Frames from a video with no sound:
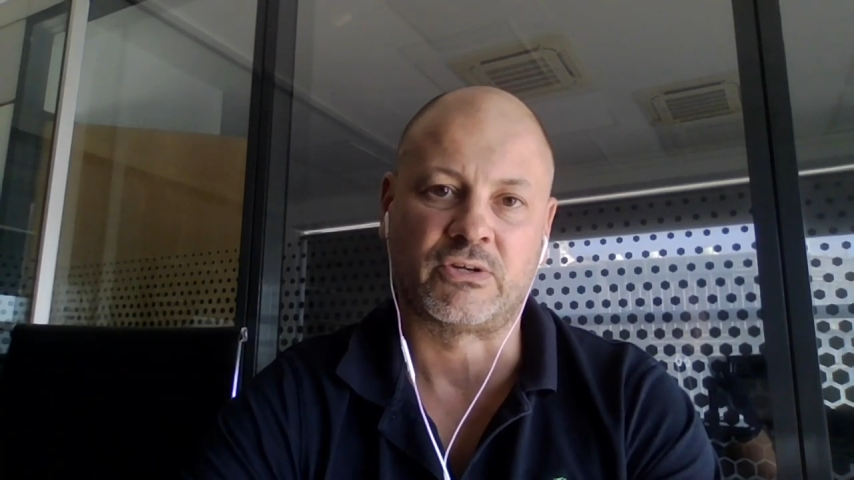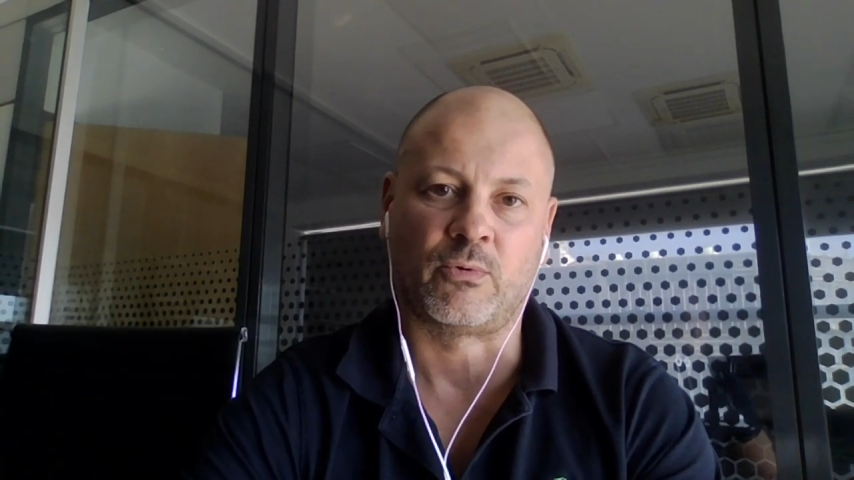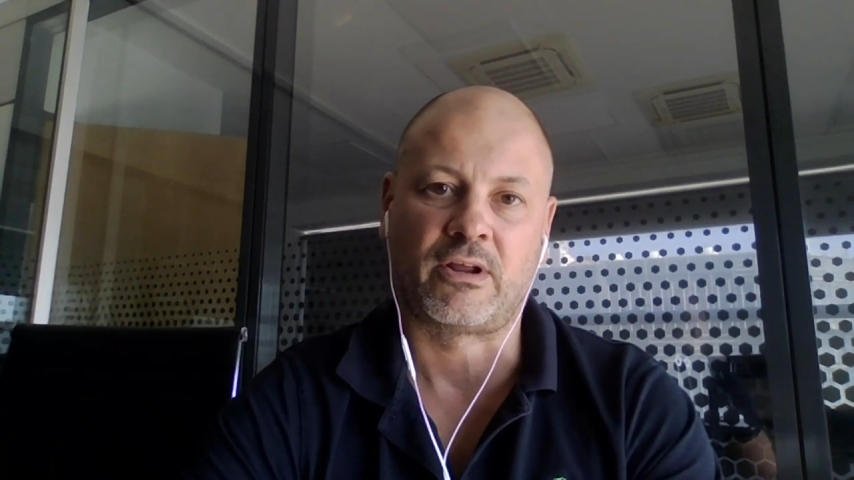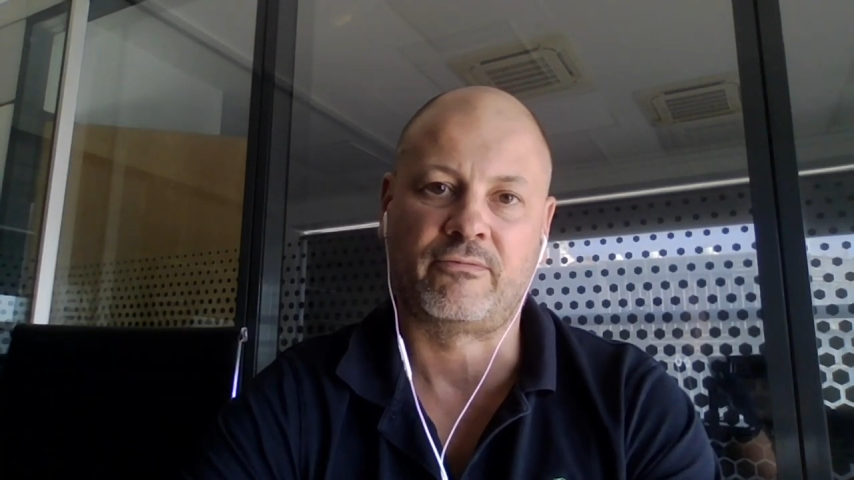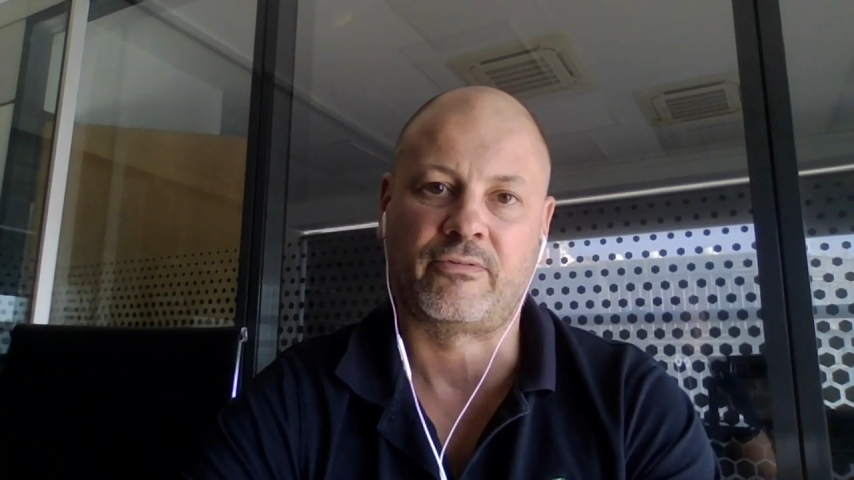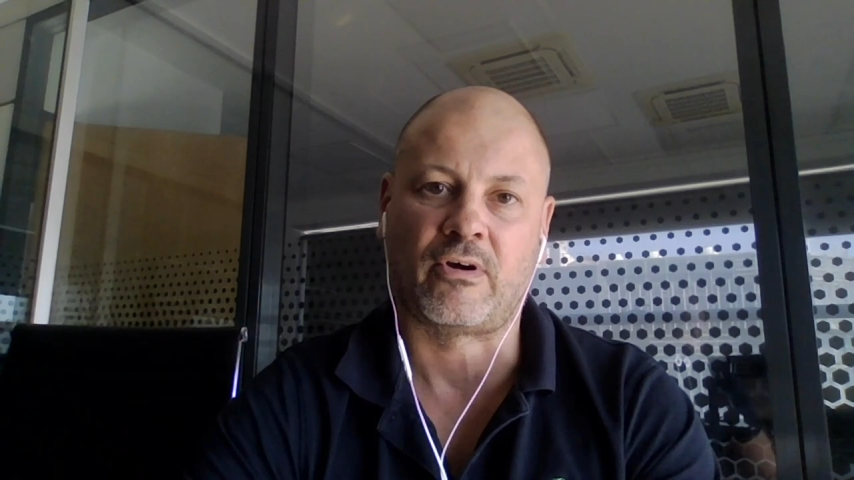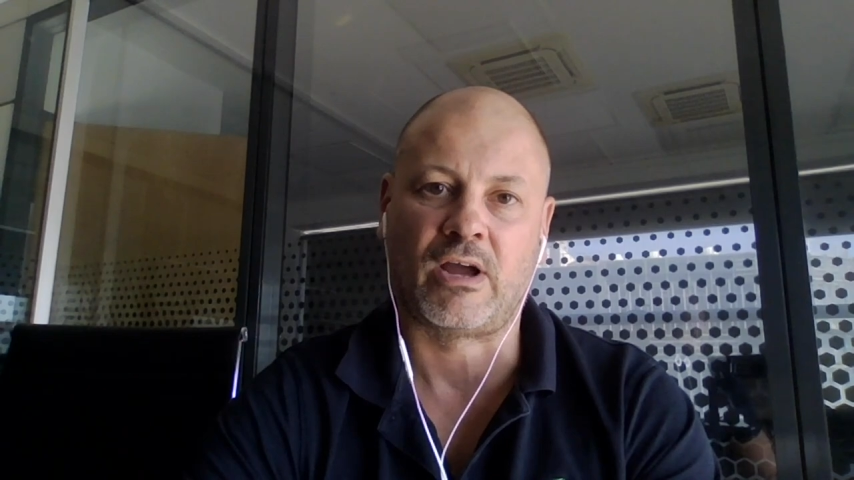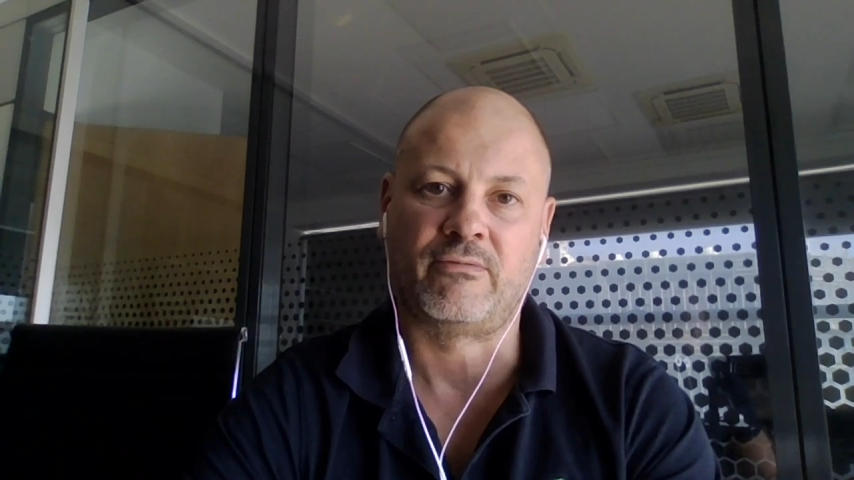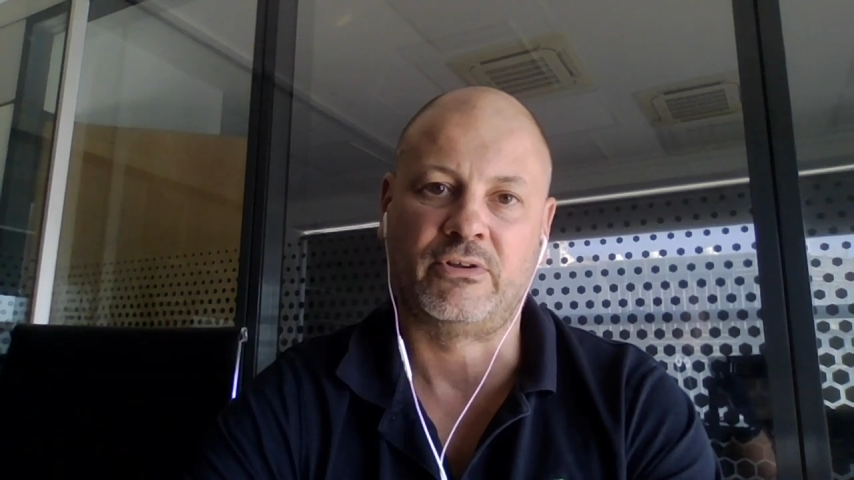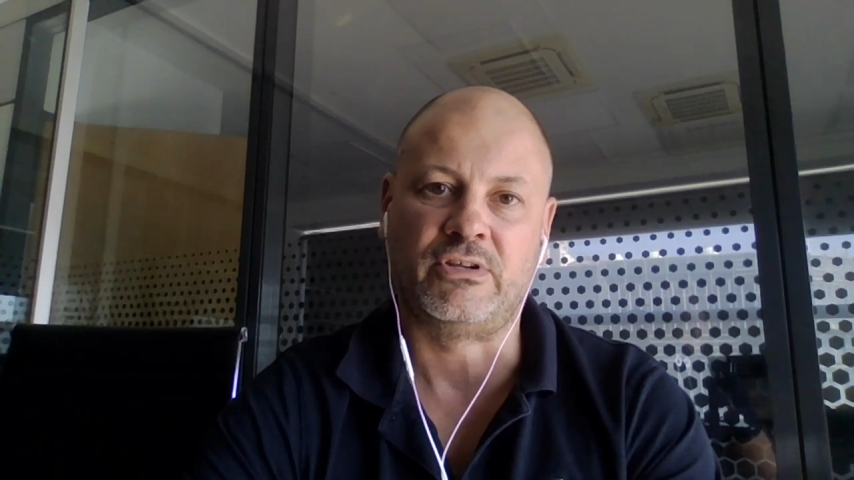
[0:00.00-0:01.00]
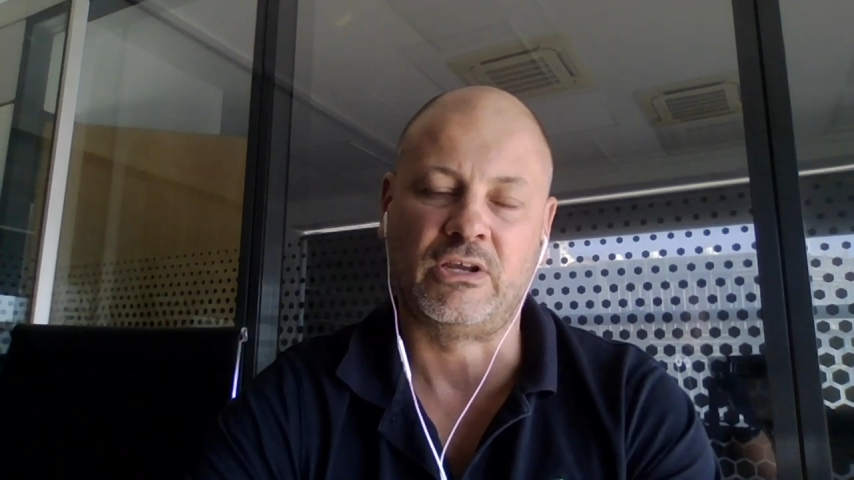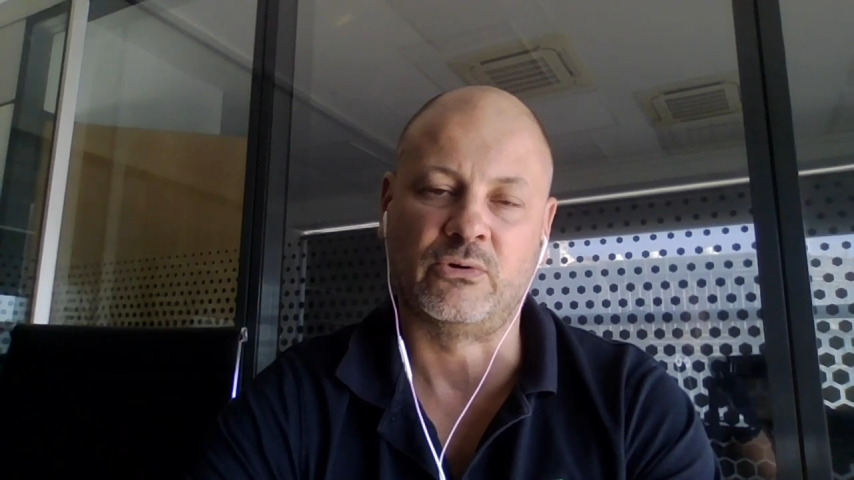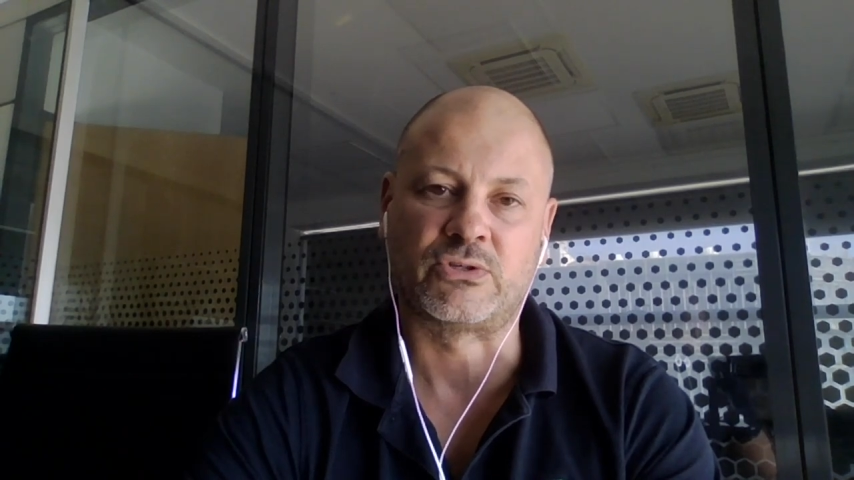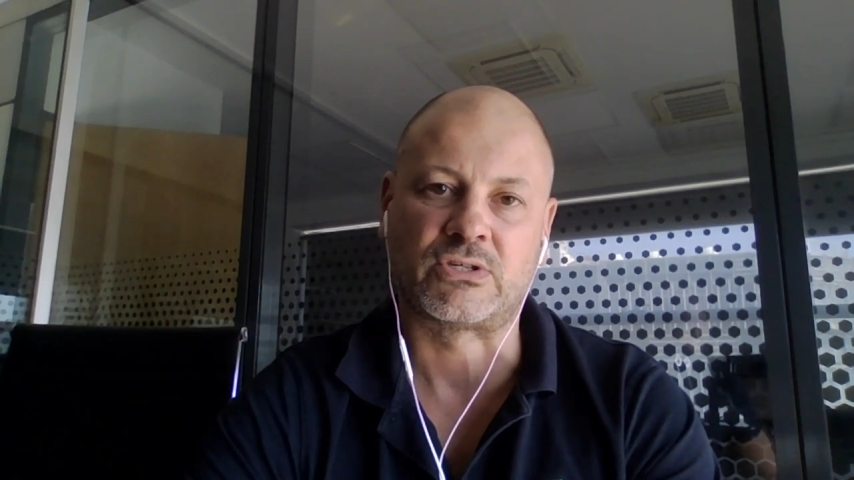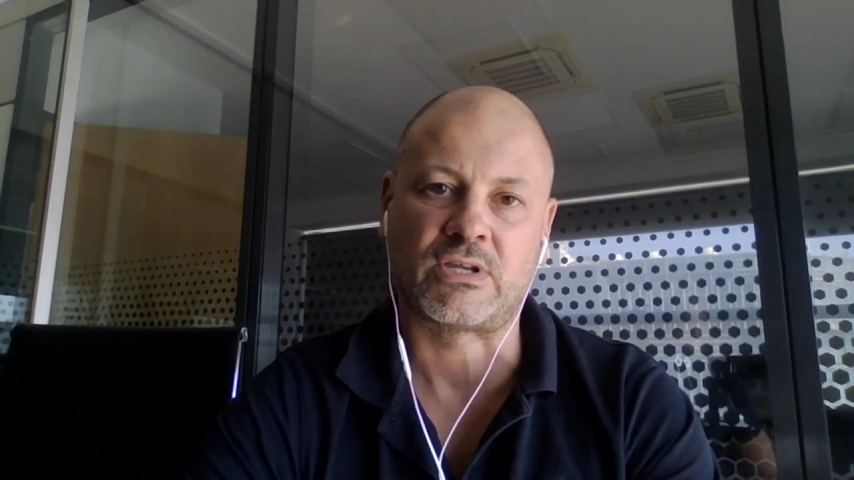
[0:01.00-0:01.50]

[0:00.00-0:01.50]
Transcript: at 105 and yields